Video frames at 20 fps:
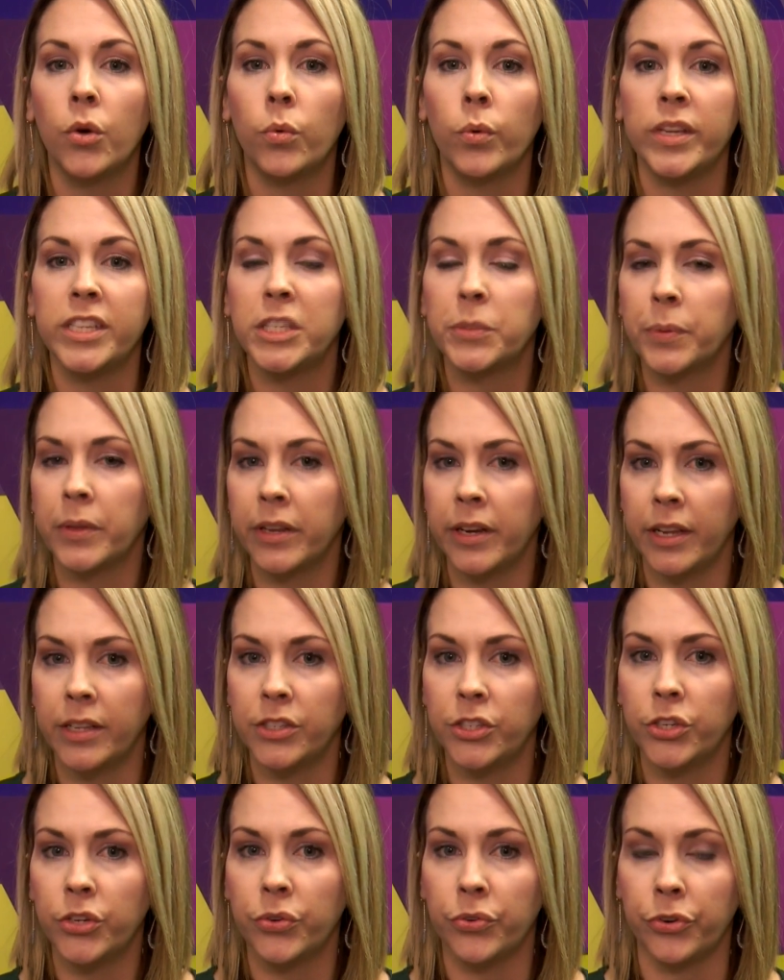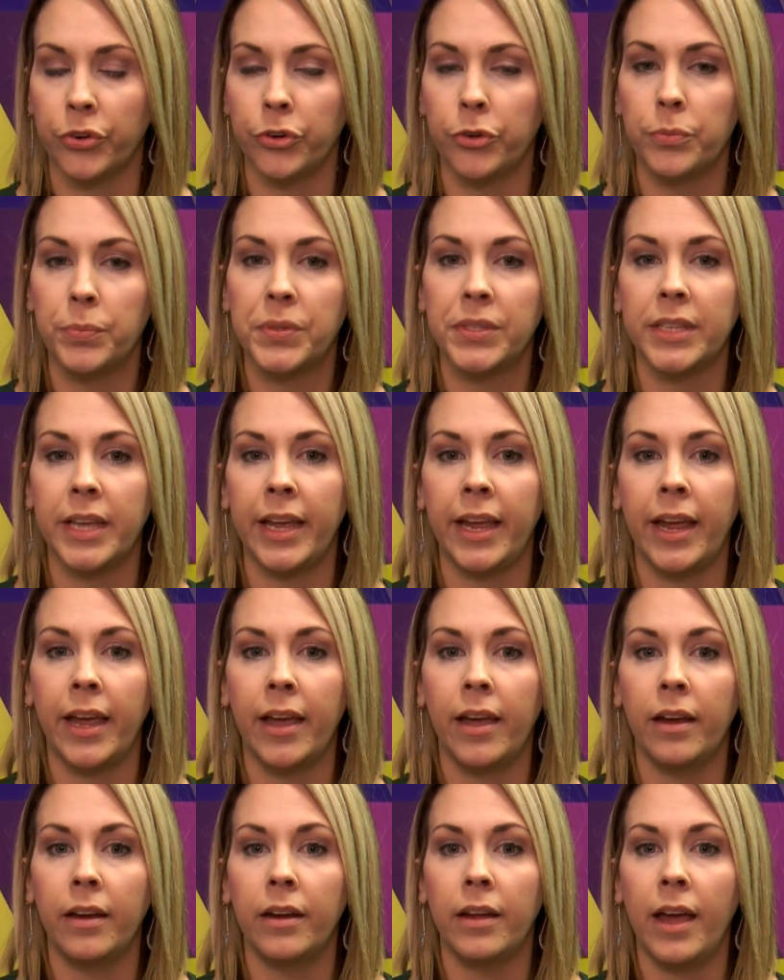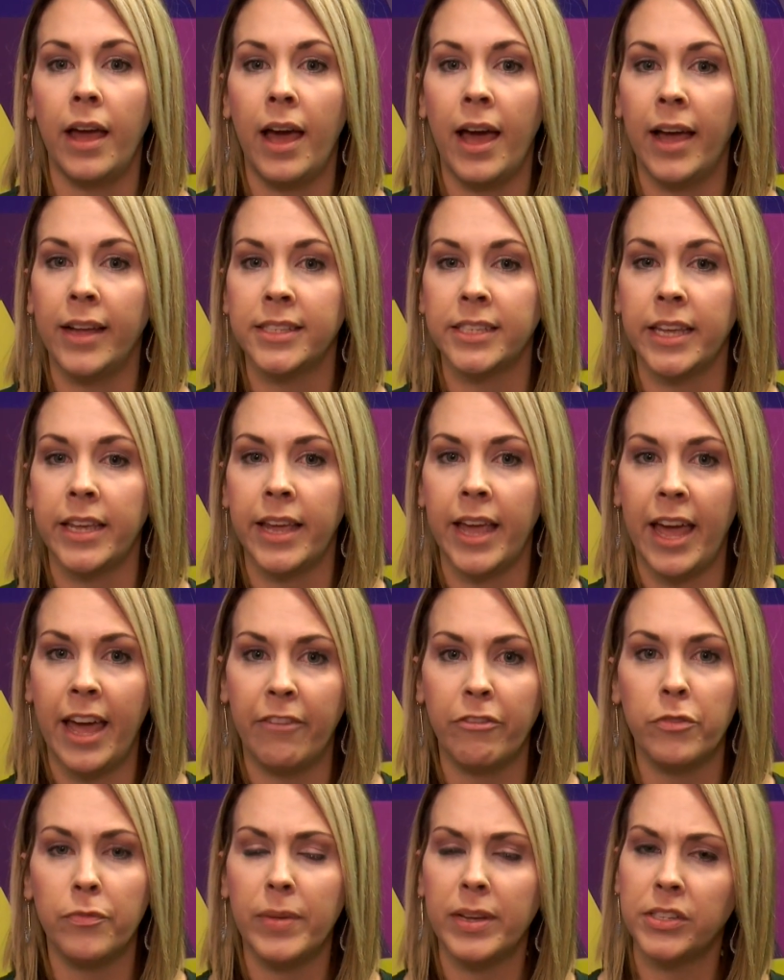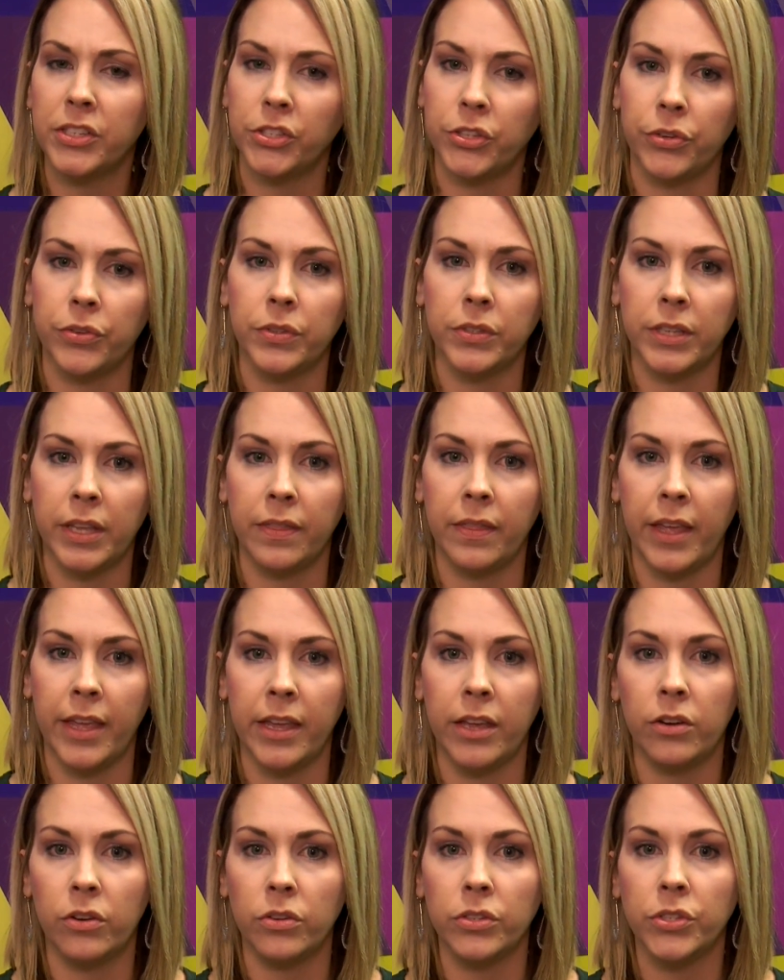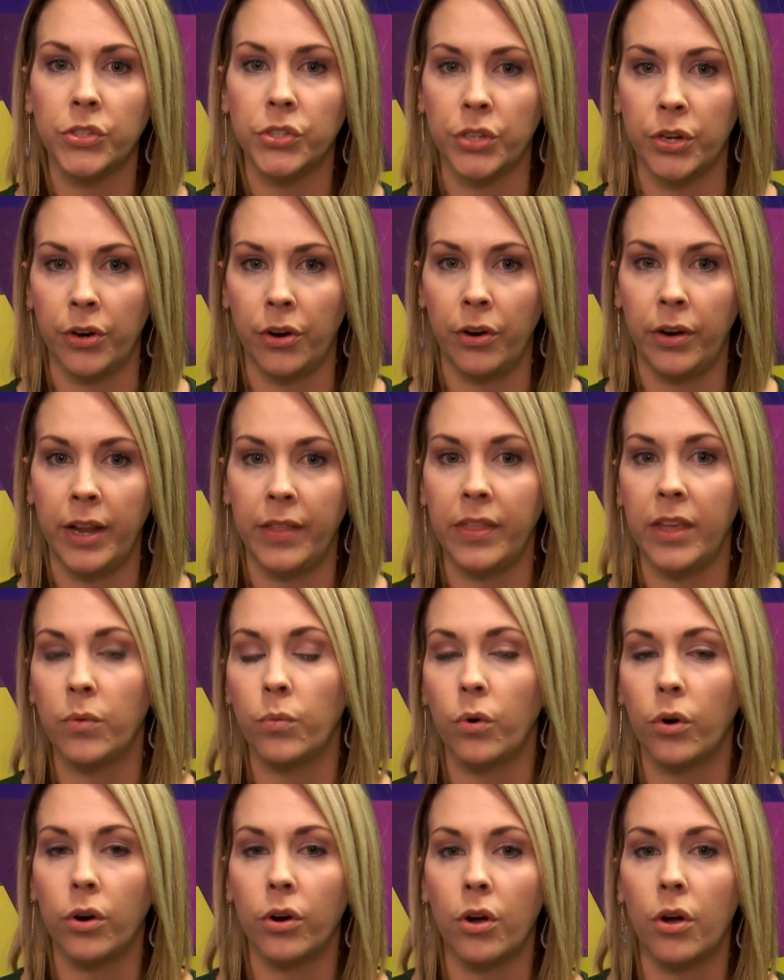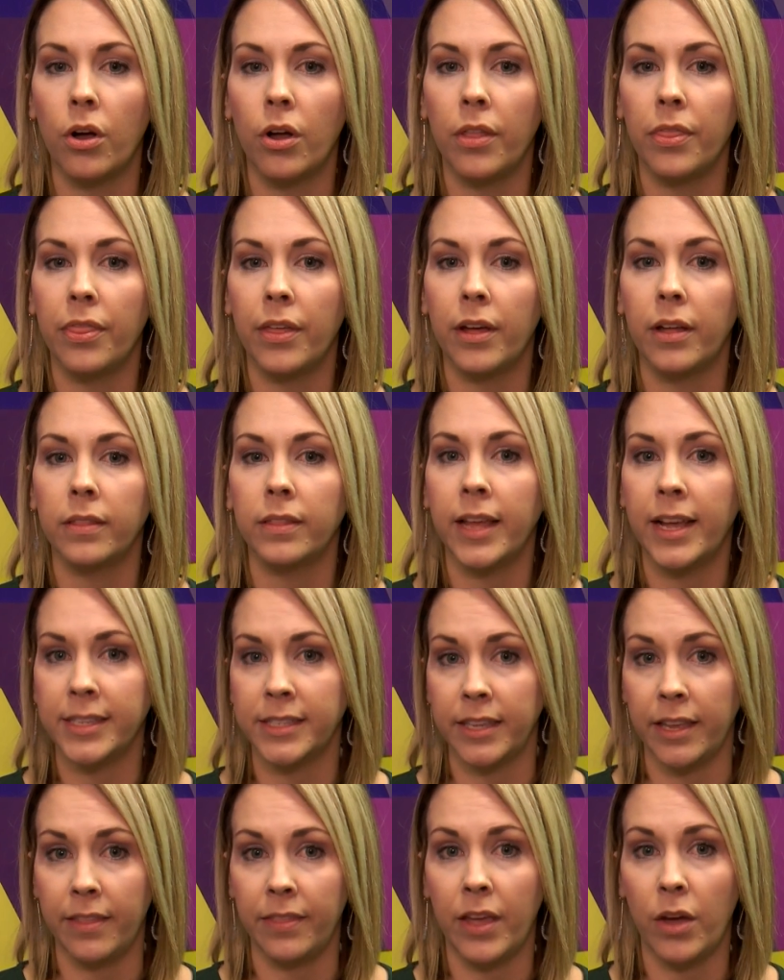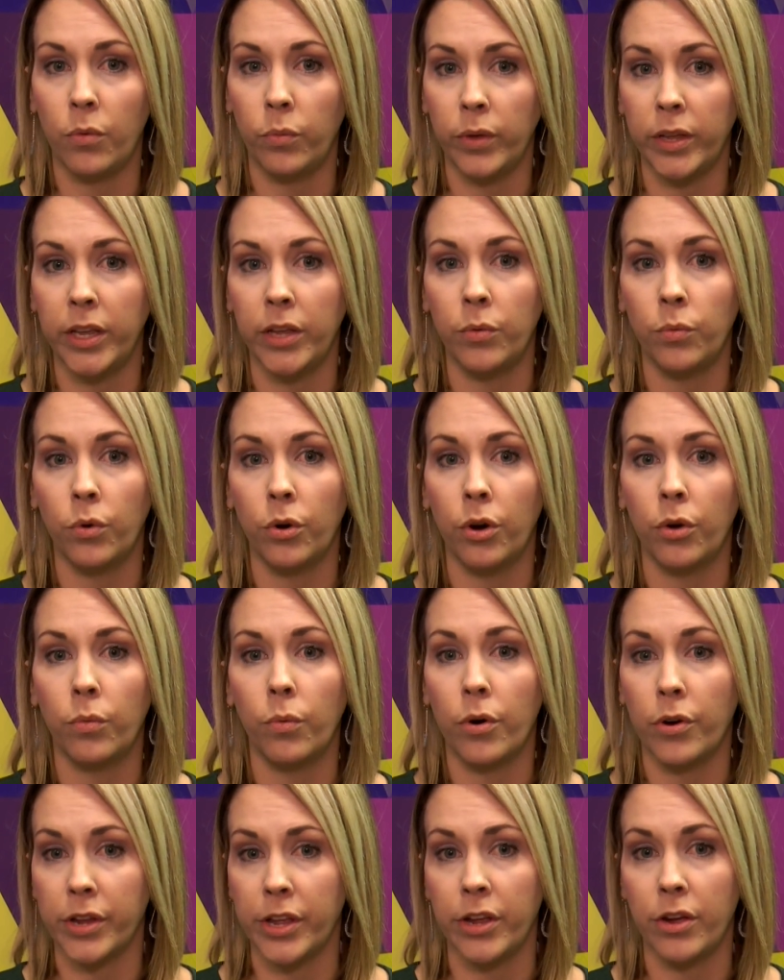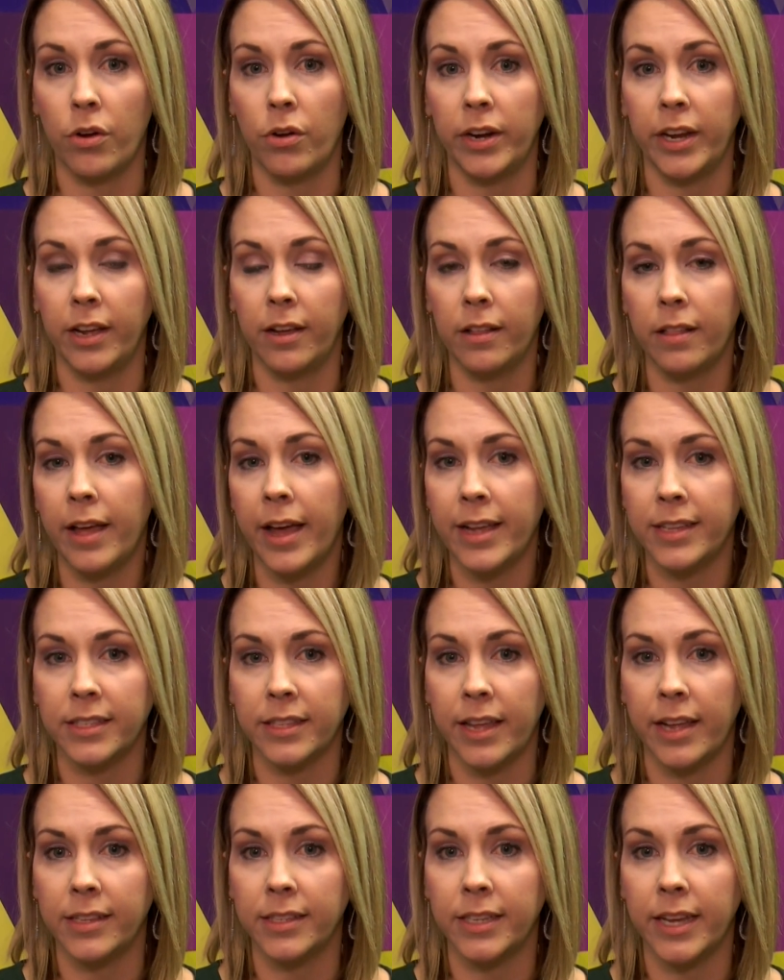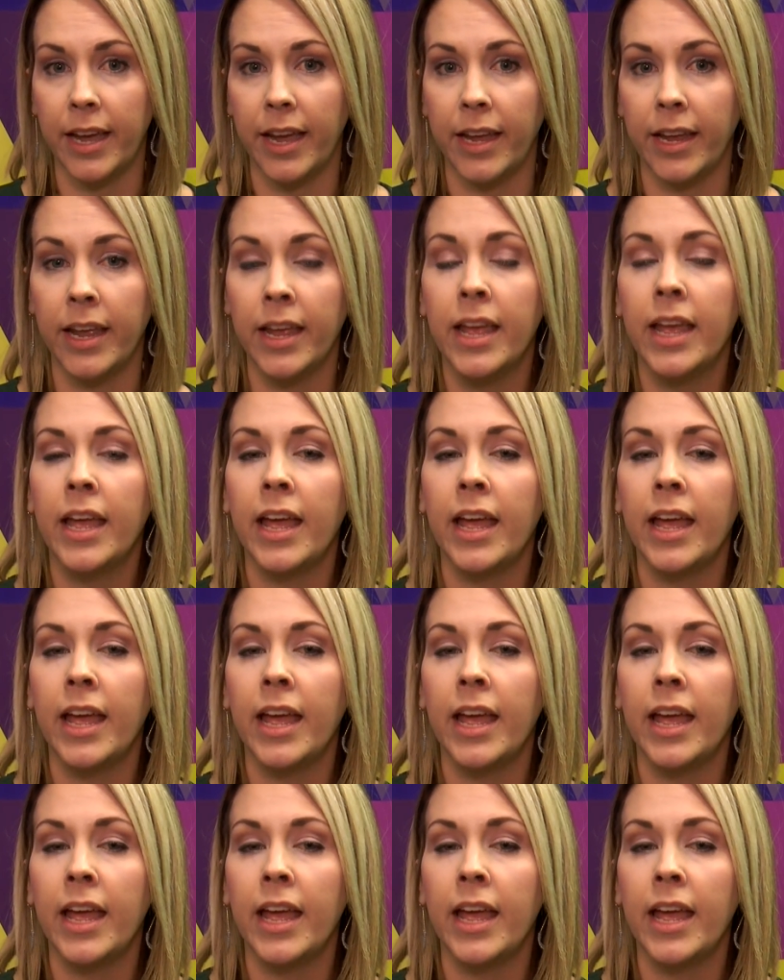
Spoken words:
we split into groups, and I take half of my students and they get on Zern and they work on the lesson that we were working on in class that day.